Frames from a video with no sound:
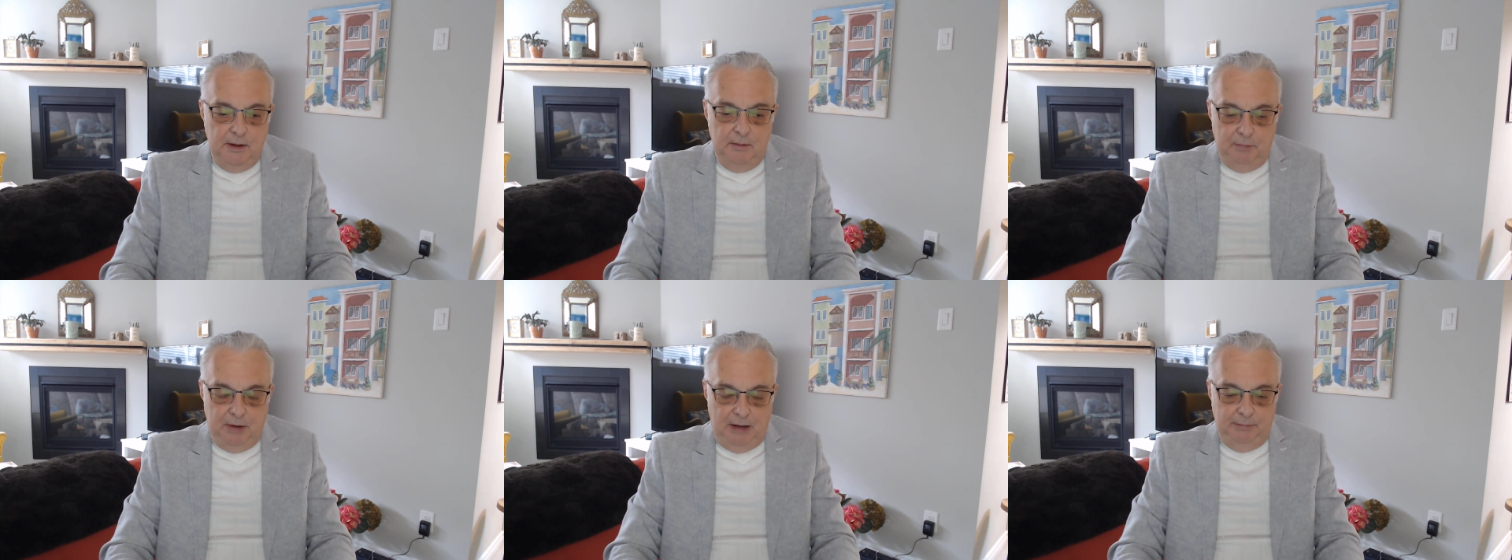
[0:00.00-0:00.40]

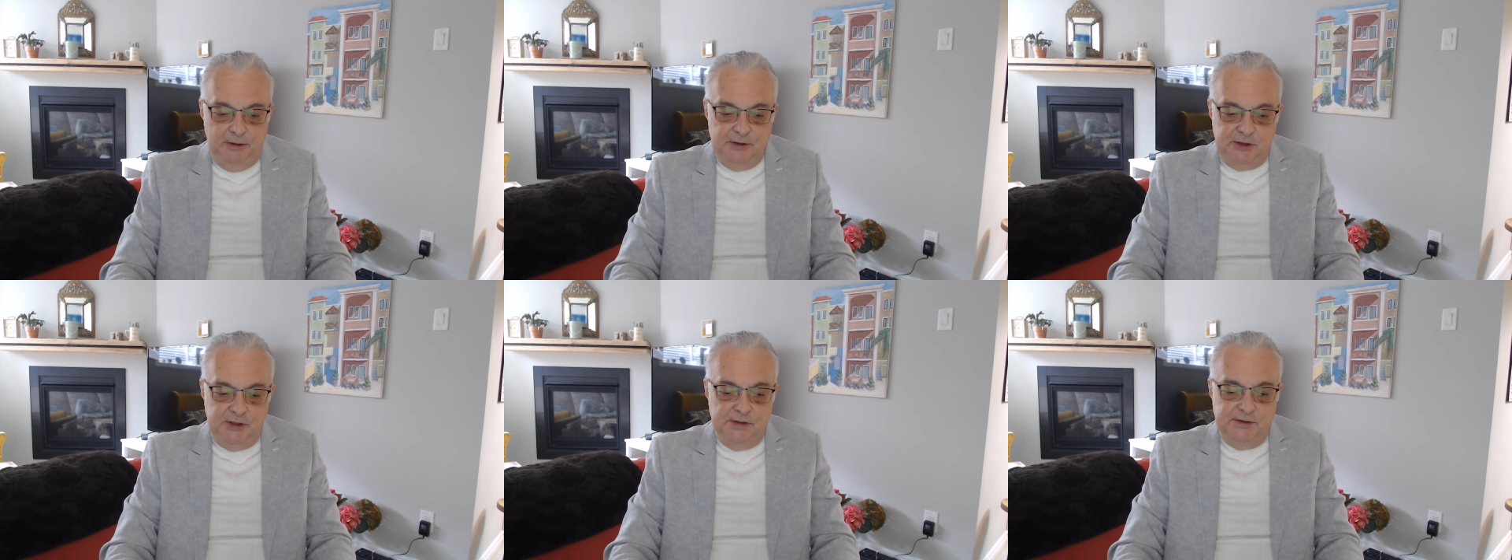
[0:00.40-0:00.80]

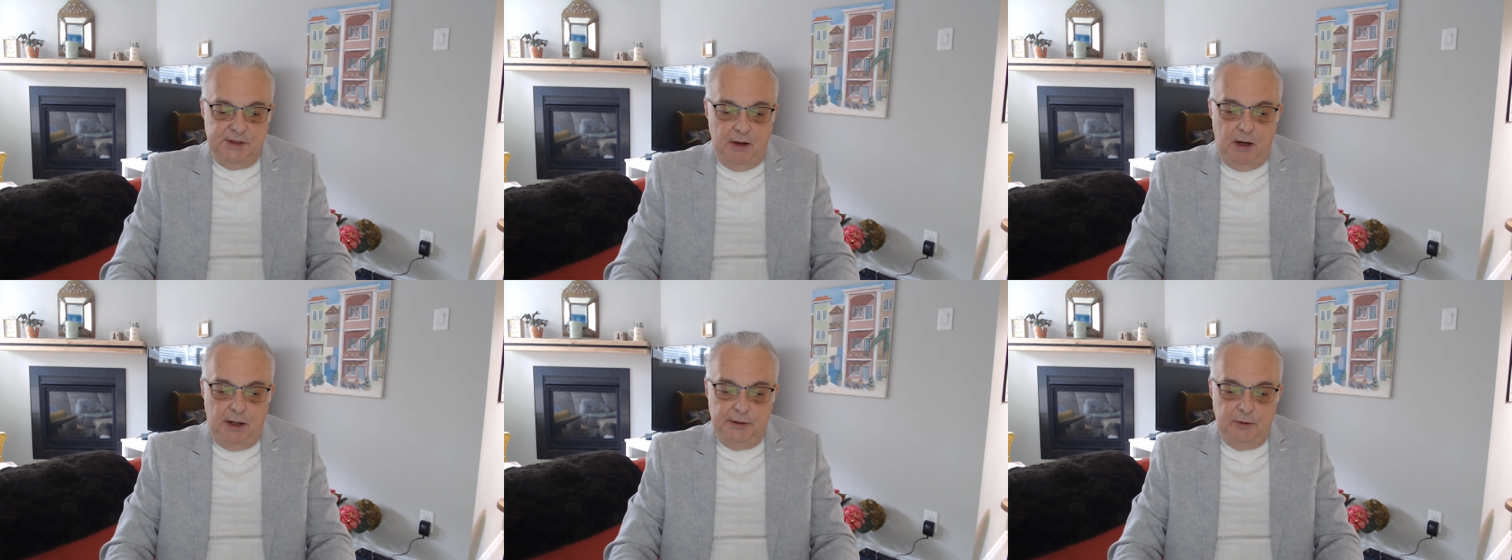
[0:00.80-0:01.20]
published his
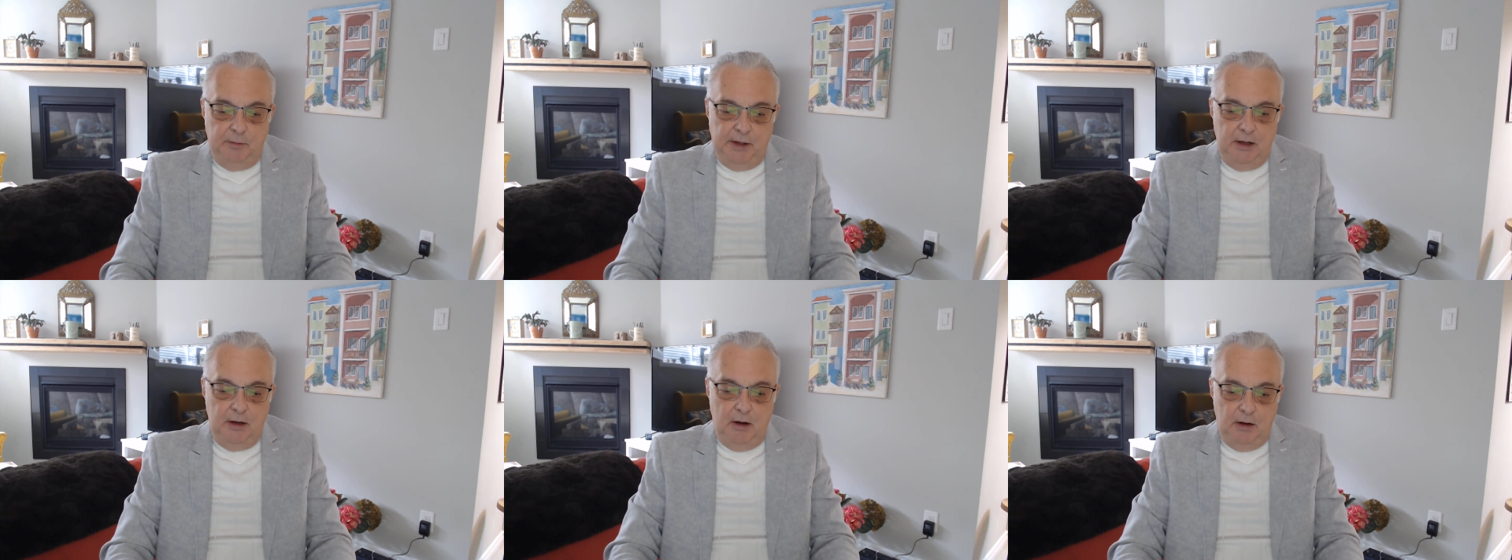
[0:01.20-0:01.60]

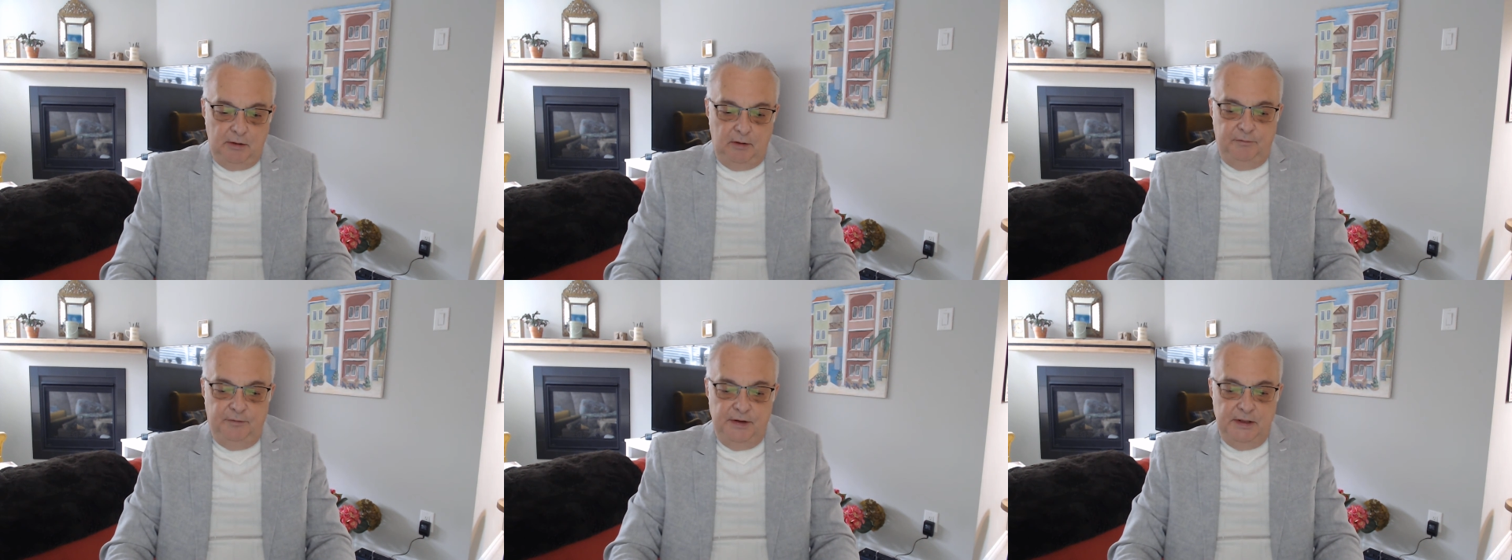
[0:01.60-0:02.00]

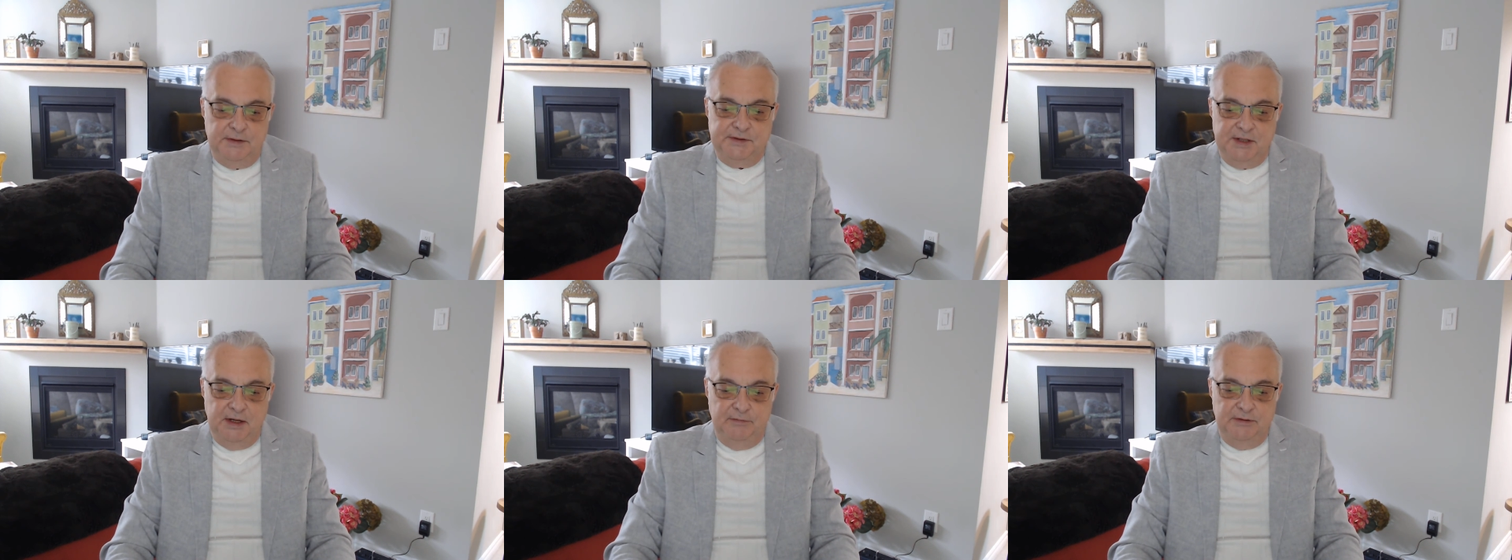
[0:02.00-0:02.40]
autobiography in
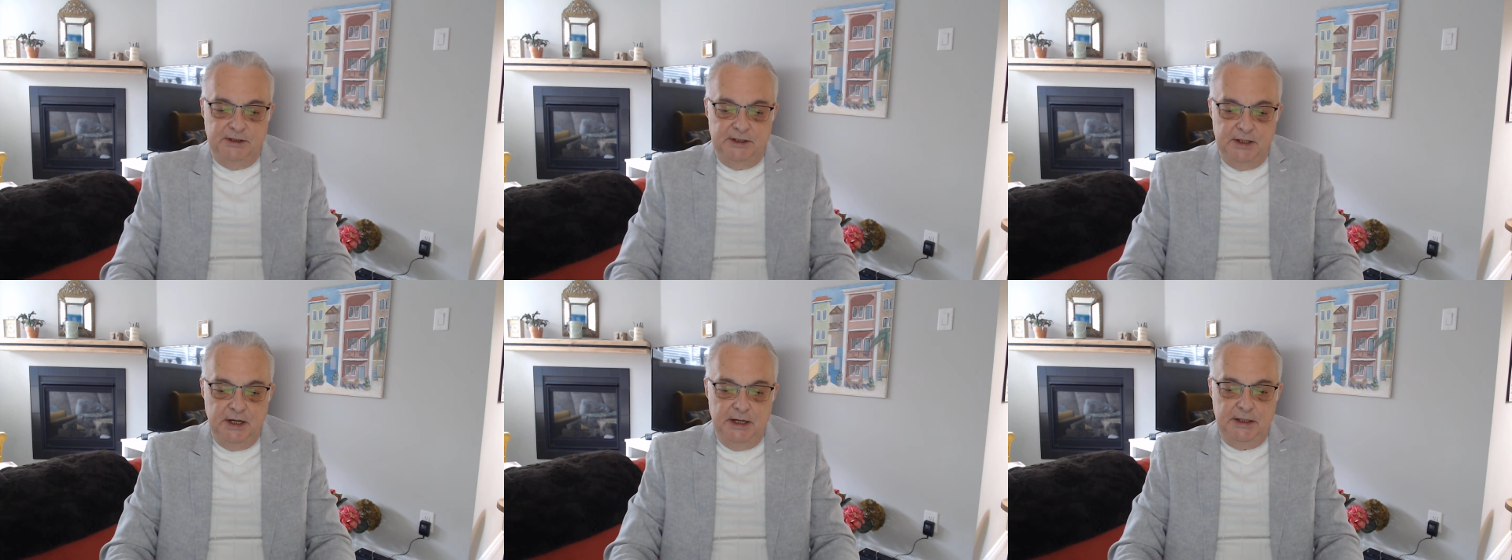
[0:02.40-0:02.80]

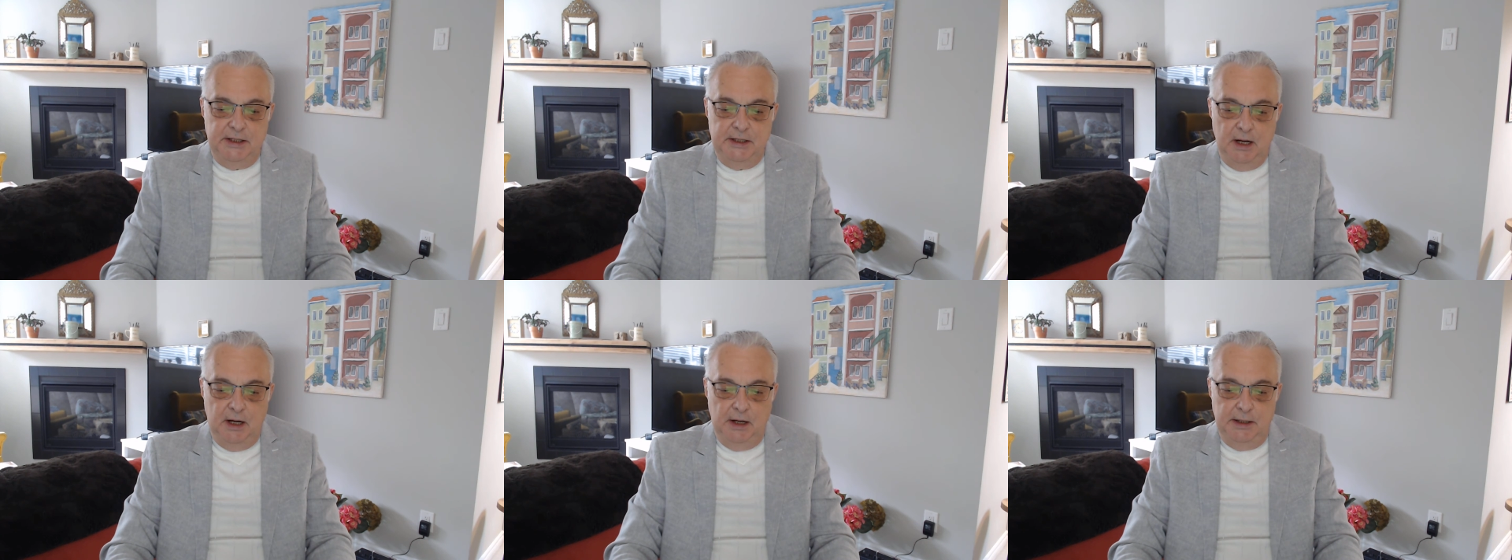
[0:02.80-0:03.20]
seventeen
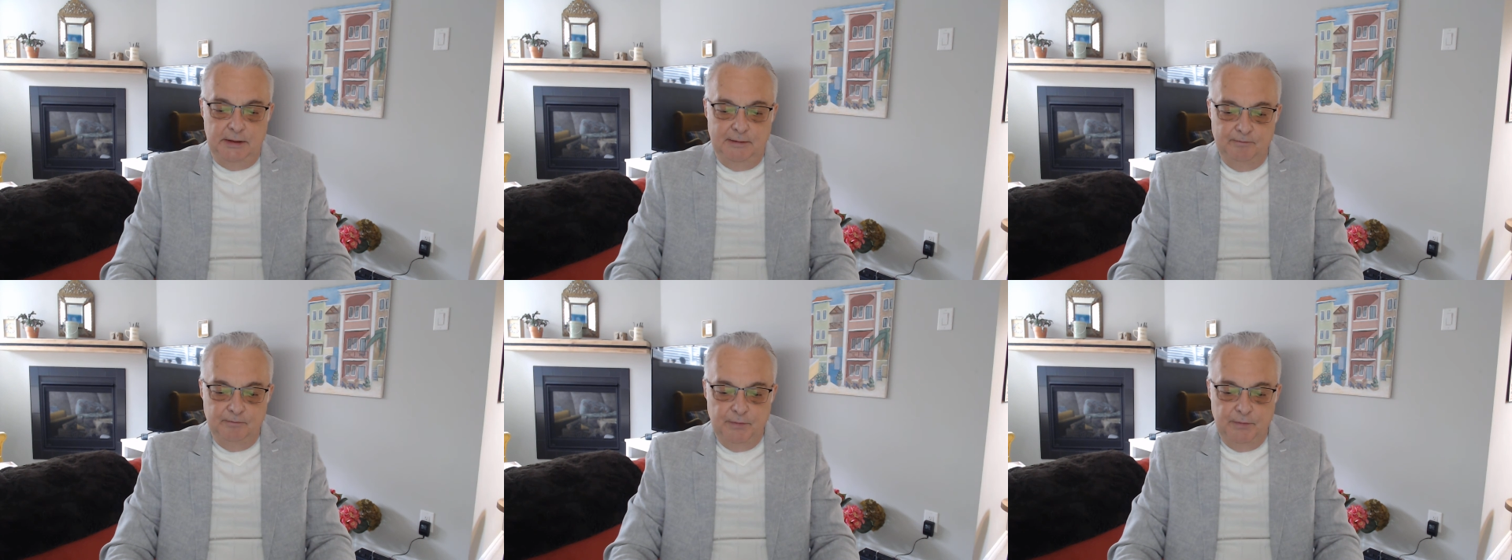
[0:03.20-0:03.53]
eighty-nine